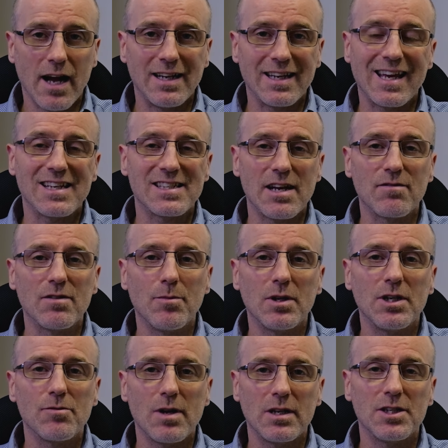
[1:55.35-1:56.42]
and it gets
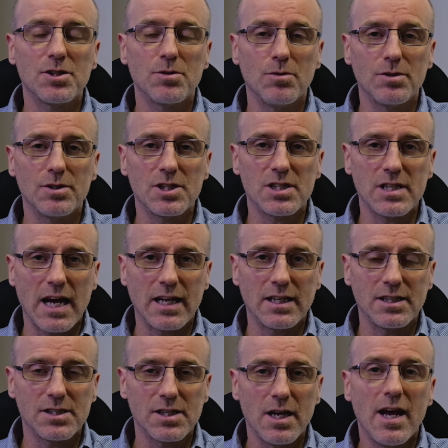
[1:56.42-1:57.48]
everybody ready to
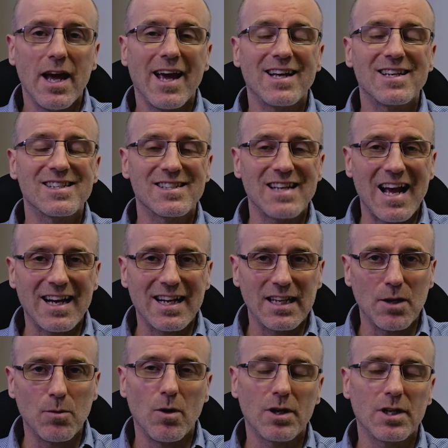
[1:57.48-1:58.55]
understand
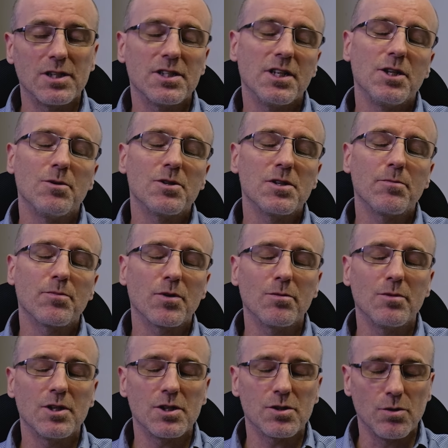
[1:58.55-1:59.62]
exactly what continuous
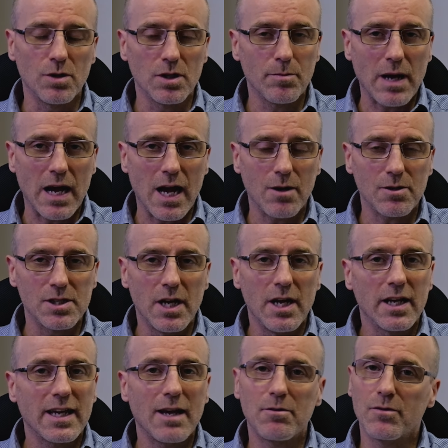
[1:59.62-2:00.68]
improvement is all about,
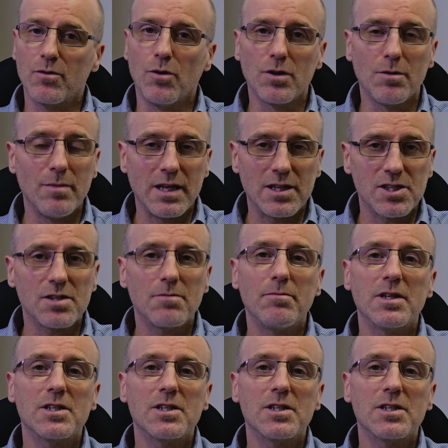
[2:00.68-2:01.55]
get rid of all the myths and